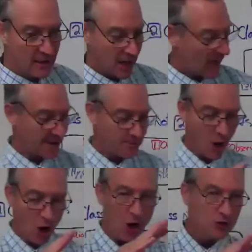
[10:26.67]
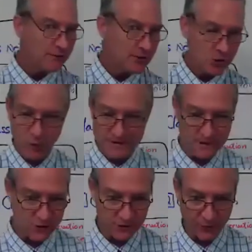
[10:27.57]
on all of the
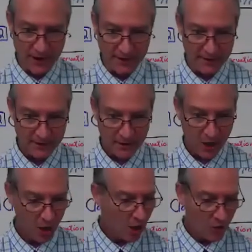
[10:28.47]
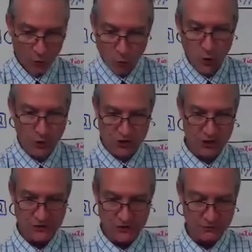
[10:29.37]
quizzes you've read, the
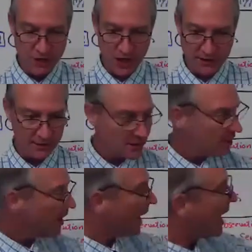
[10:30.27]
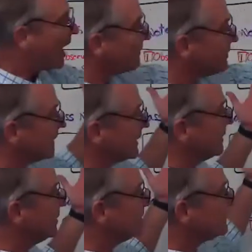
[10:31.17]
worksheets you've done, on the
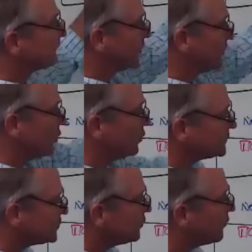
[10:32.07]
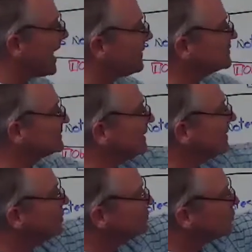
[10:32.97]
different notes you have, and say,
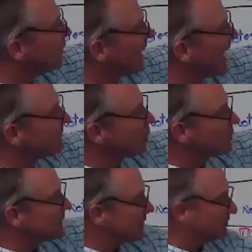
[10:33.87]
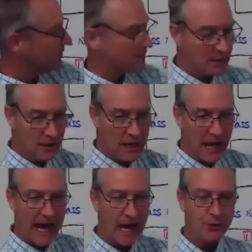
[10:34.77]
do I have it all here?
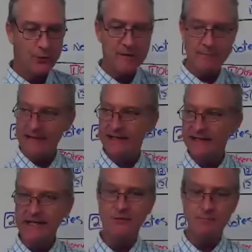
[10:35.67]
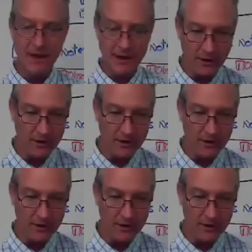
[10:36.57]
How do I make it even better?